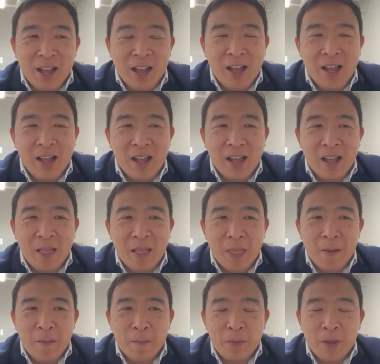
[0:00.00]

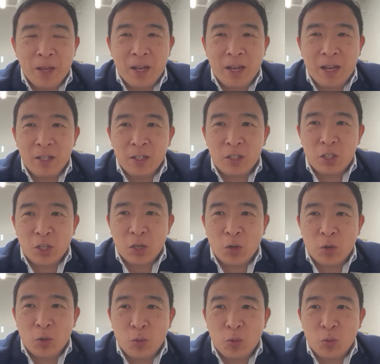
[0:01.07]
And
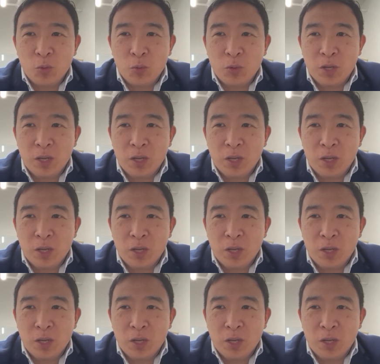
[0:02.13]
so